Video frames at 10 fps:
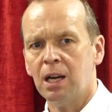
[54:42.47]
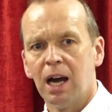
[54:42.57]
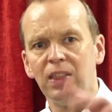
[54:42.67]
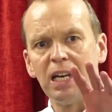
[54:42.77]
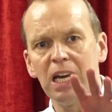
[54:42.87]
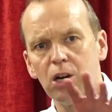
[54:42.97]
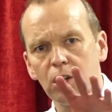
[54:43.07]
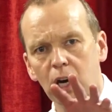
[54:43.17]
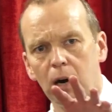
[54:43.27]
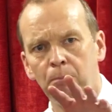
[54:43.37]
and then here
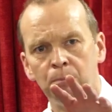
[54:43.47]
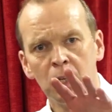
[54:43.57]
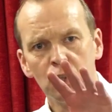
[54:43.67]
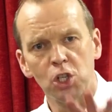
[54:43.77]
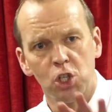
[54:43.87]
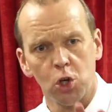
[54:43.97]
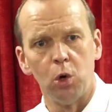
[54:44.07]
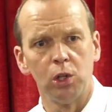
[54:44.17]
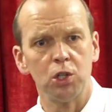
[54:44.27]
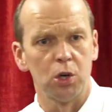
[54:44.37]
come the
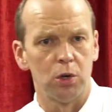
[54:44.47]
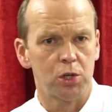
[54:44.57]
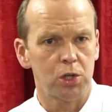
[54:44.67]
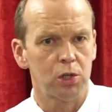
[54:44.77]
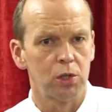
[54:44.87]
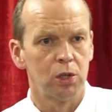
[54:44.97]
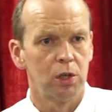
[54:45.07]
soldiers